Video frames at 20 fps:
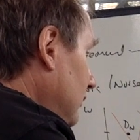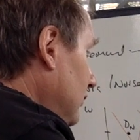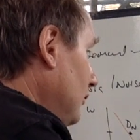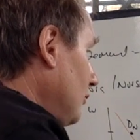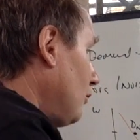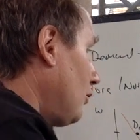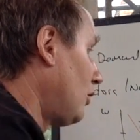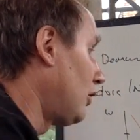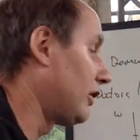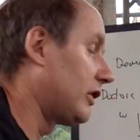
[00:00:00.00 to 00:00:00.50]

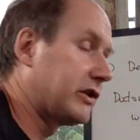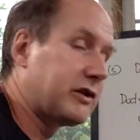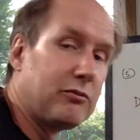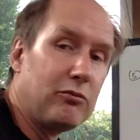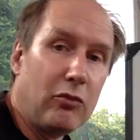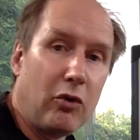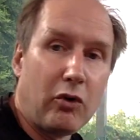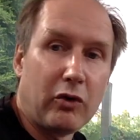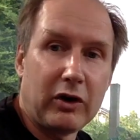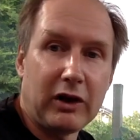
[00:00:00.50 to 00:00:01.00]
was
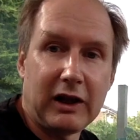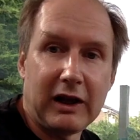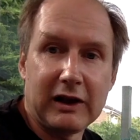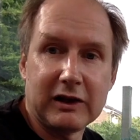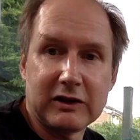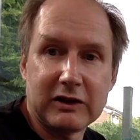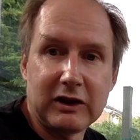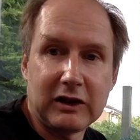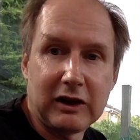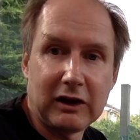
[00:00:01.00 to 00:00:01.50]
more
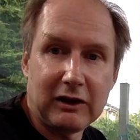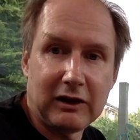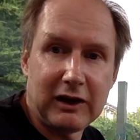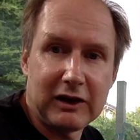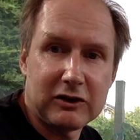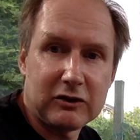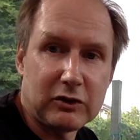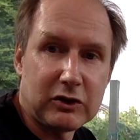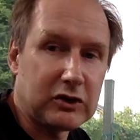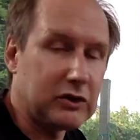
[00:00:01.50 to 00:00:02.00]
elastic and
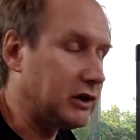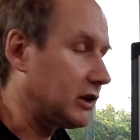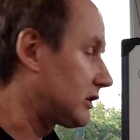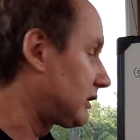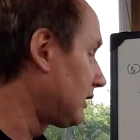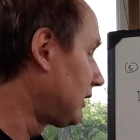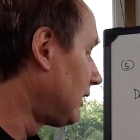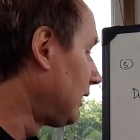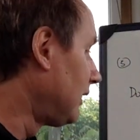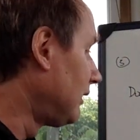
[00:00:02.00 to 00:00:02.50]
less
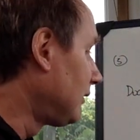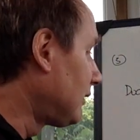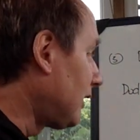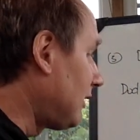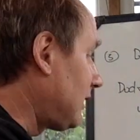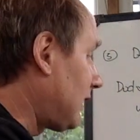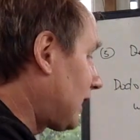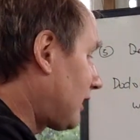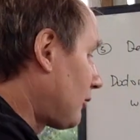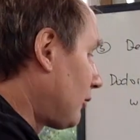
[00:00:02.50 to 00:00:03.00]
restricted, then
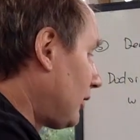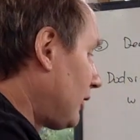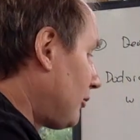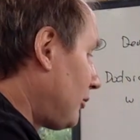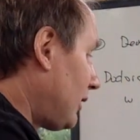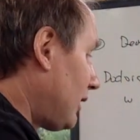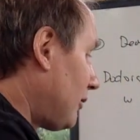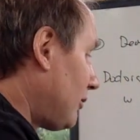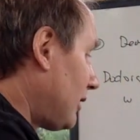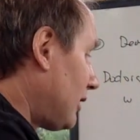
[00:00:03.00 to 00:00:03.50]
the
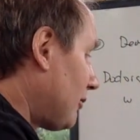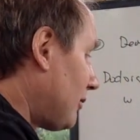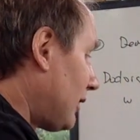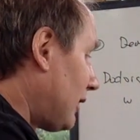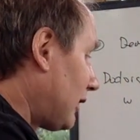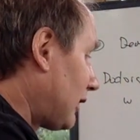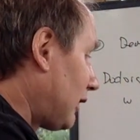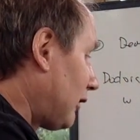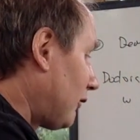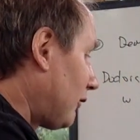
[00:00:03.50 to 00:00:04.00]
equilibrium in the
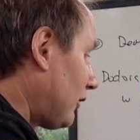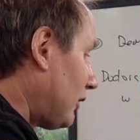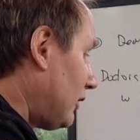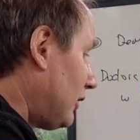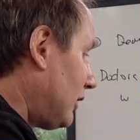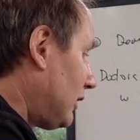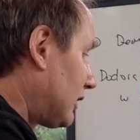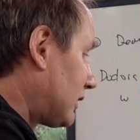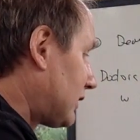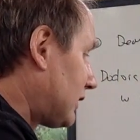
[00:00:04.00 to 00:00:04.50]
market for
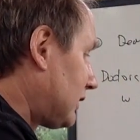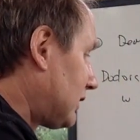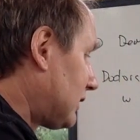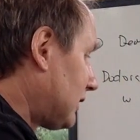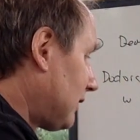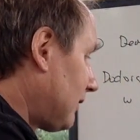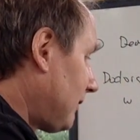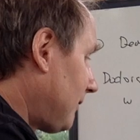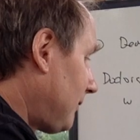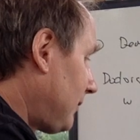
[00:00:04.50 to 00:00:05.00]

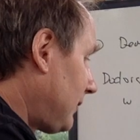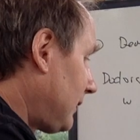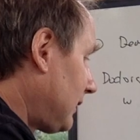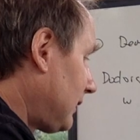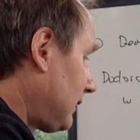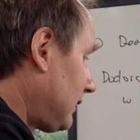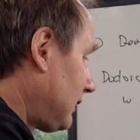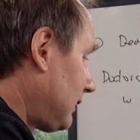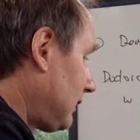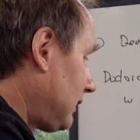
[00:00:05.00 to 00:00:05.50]
nurses
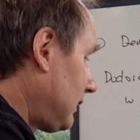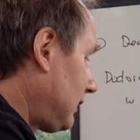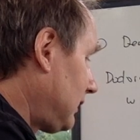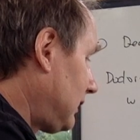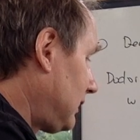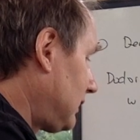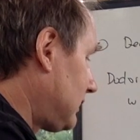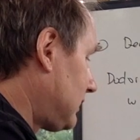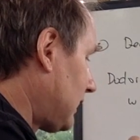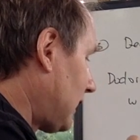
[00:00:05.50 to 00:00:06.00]

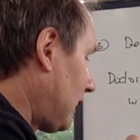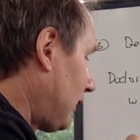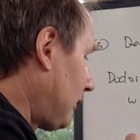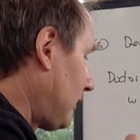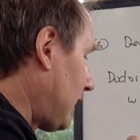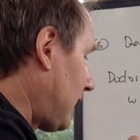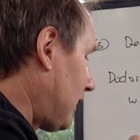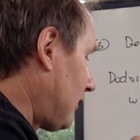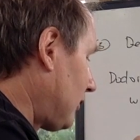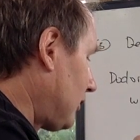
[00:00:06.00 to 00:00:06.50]
is down
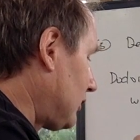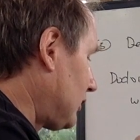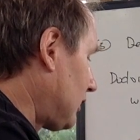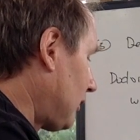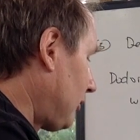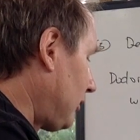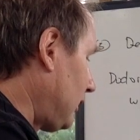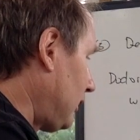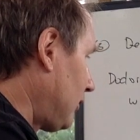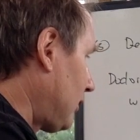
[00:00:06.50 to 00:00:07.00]
there at
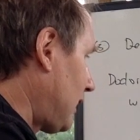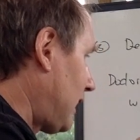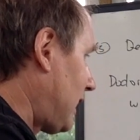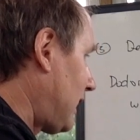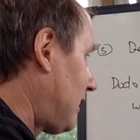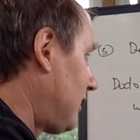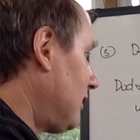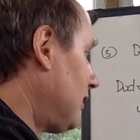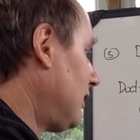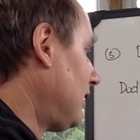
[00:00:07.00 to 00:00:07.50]

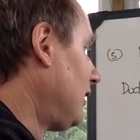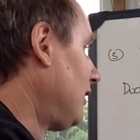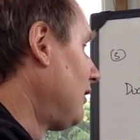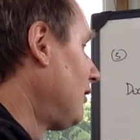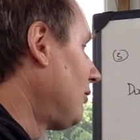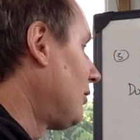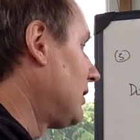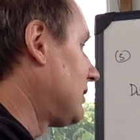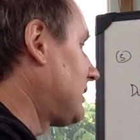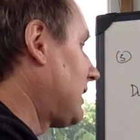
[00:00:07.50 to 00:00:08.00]
WN,
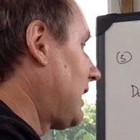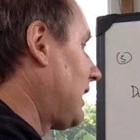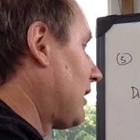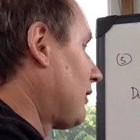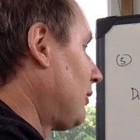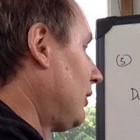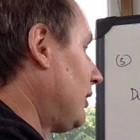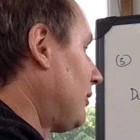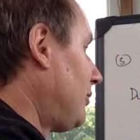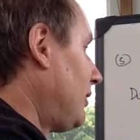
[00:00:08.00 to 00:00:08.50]
whereas
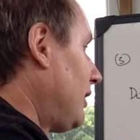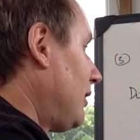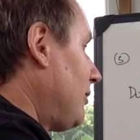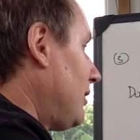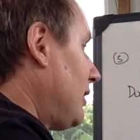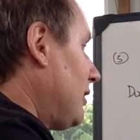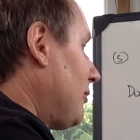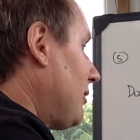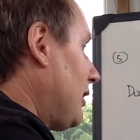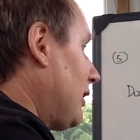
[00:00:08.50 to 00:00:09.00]
equilibrium
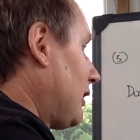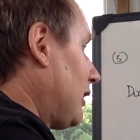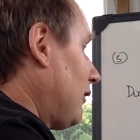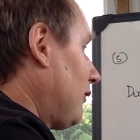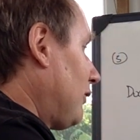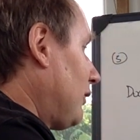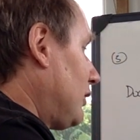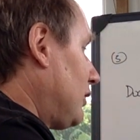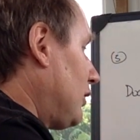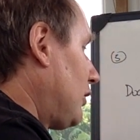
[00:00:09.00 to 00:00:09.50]
in the
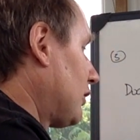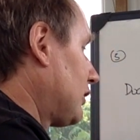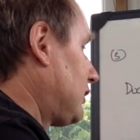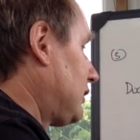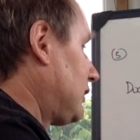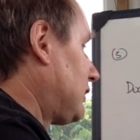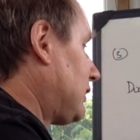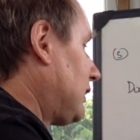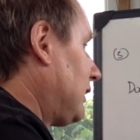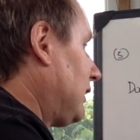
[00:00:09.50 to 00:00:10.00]
market for
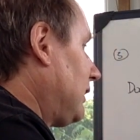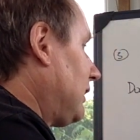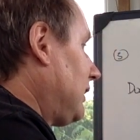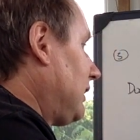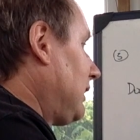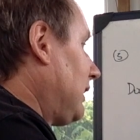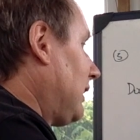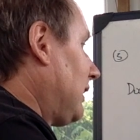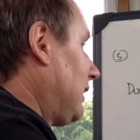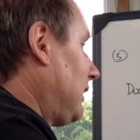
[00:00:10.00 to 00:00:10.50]
doctors
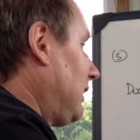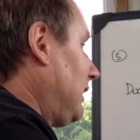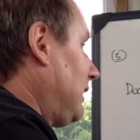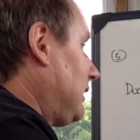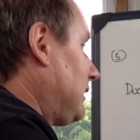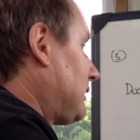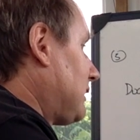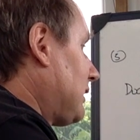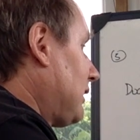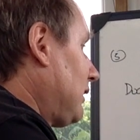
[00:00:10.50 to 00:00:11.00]

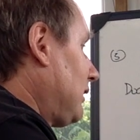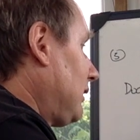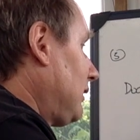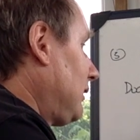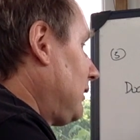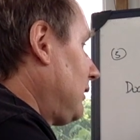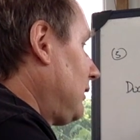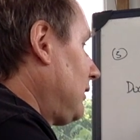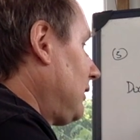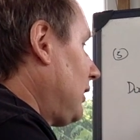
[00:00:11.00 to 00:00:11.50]
is
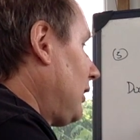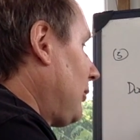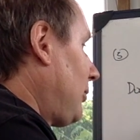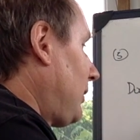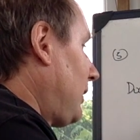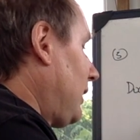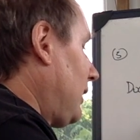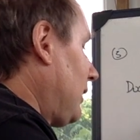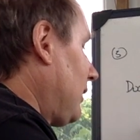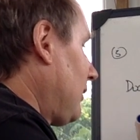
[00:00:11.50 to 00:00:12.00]
up
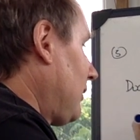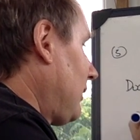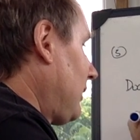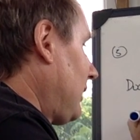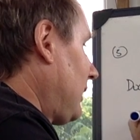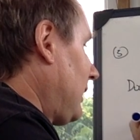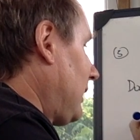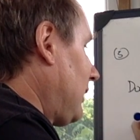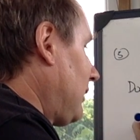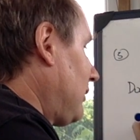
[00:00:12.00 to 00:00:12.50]
here
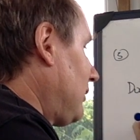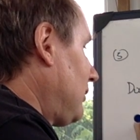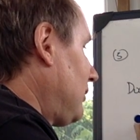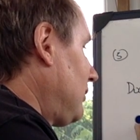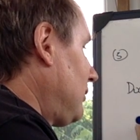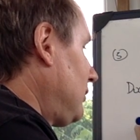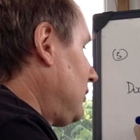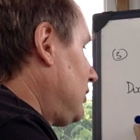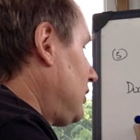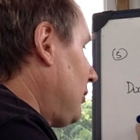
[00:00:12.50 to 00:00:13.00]
at
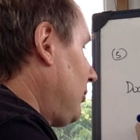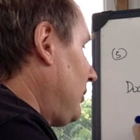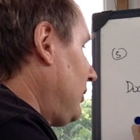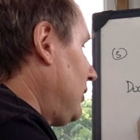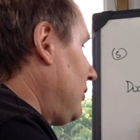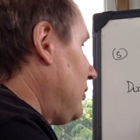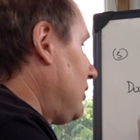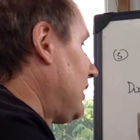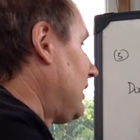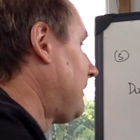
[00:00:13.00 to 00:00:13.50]

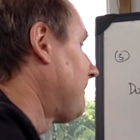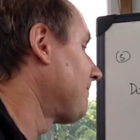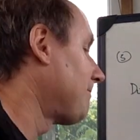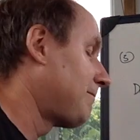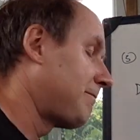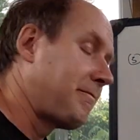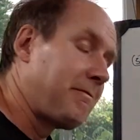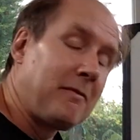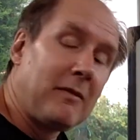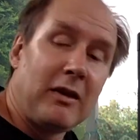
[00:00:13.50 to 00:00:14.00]
WD.
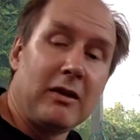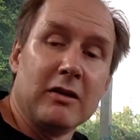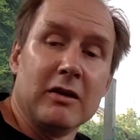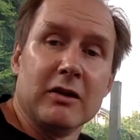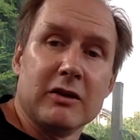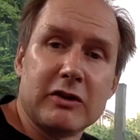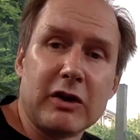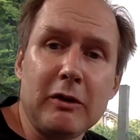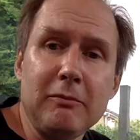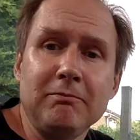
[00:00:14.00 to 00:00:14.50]

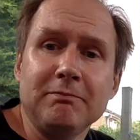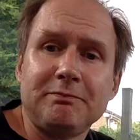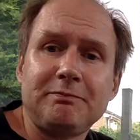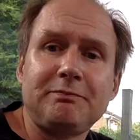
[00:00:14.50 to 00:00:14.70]
So